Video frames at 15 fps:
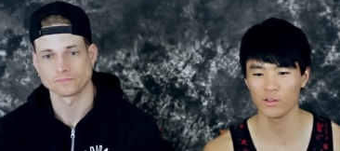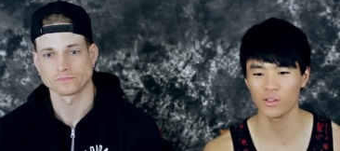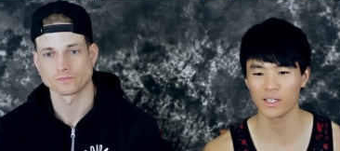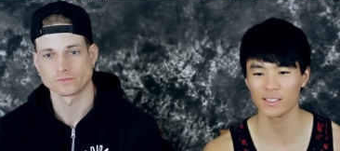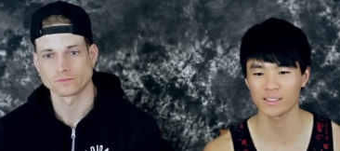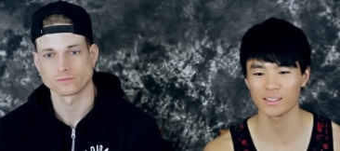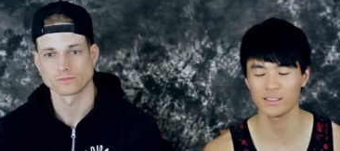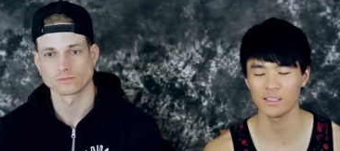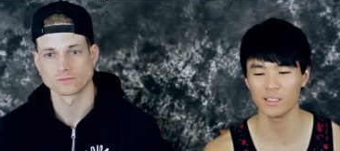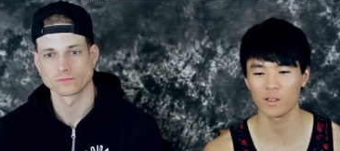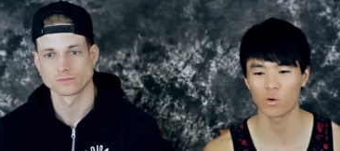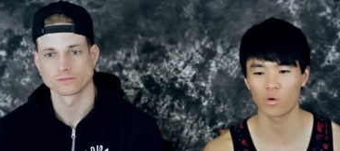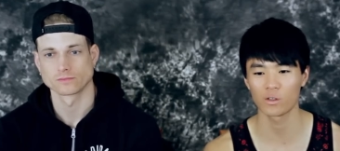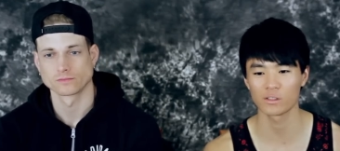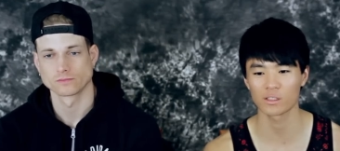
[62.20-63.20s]
Speaker 1: you guys can see the
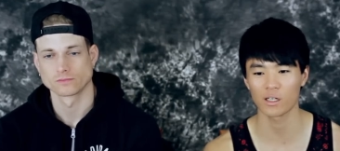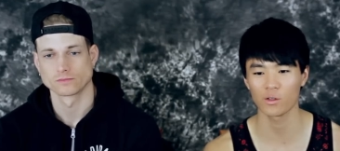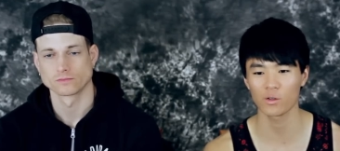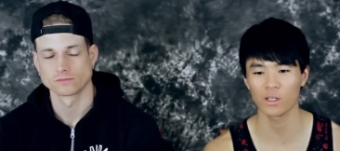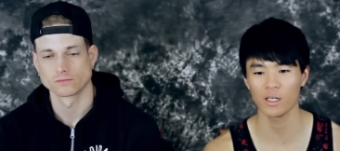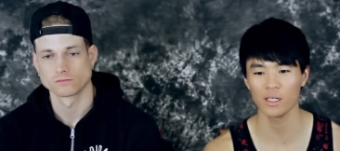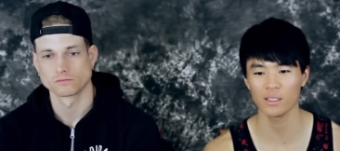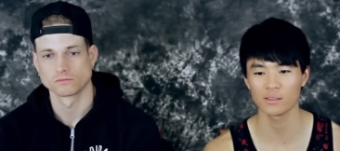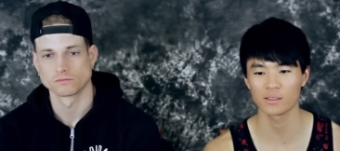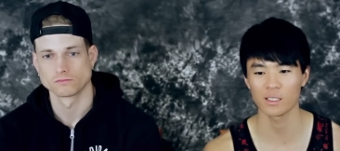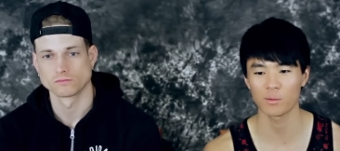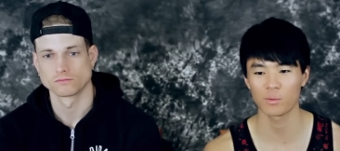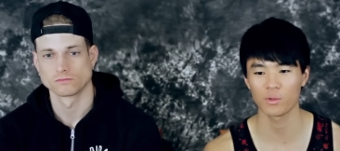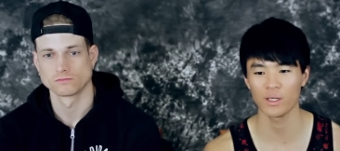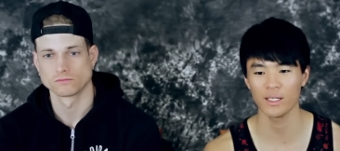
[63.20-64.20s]
horizontal cut
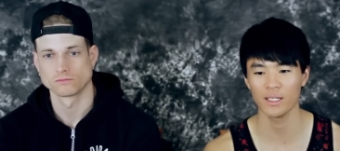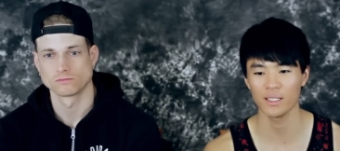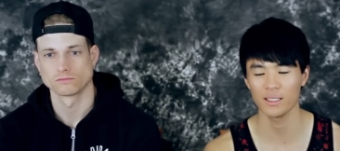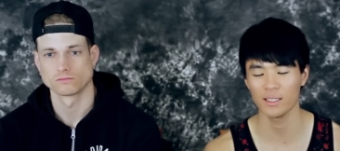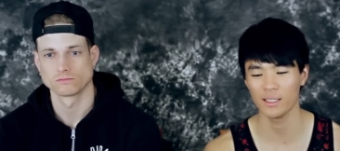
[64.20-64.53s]
separating